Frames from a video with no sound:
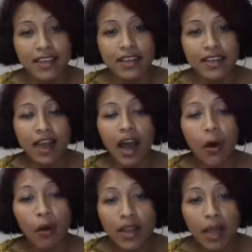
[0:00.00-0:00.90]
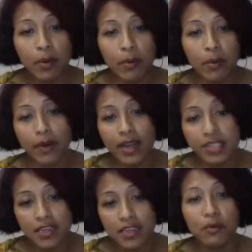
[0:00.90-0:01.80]
All our preparation
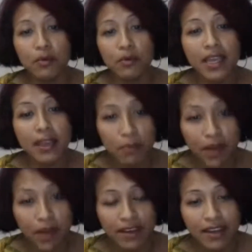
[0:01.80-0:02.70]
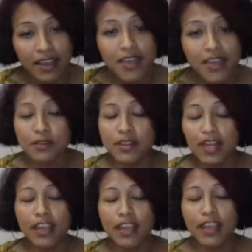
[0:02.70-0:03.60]
would be in vain. So thank
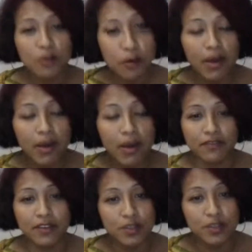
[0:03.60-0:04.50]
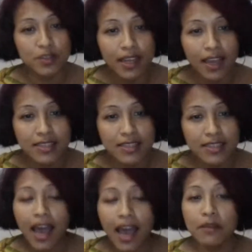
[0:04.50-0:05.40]
you so much for joining us.
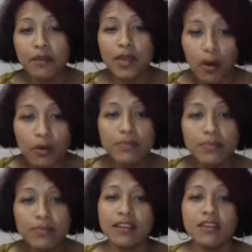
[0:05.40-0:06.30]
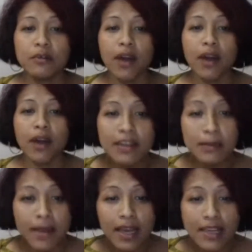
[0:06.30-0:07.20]
And we hope that you are really
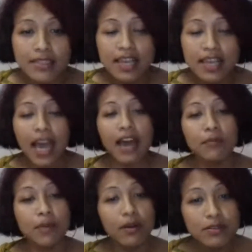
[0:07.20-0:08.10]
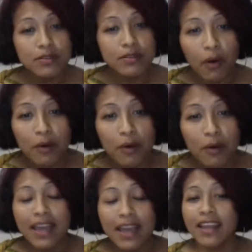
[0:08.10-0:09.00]
blessed. And we also hope
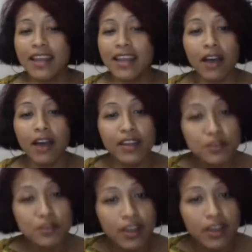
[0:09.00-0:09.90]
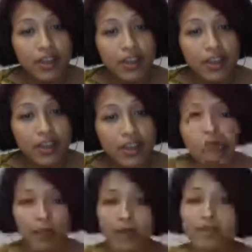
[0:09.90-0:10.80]
that you have enjoyed listening to
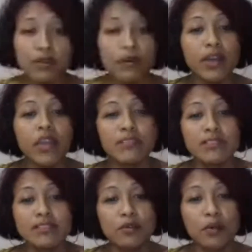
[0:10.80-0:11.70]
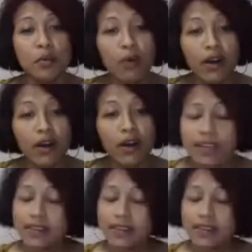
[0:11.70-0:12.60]
ma'am, even though it
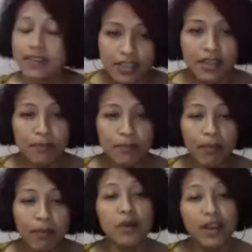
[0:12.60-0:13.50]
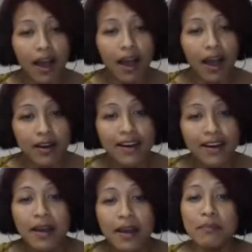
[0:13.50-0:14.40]
already passed 1 hour,
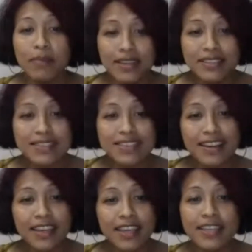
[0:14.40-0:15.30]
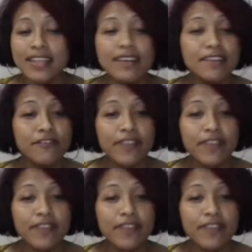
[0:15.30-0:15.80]
but it didn't feel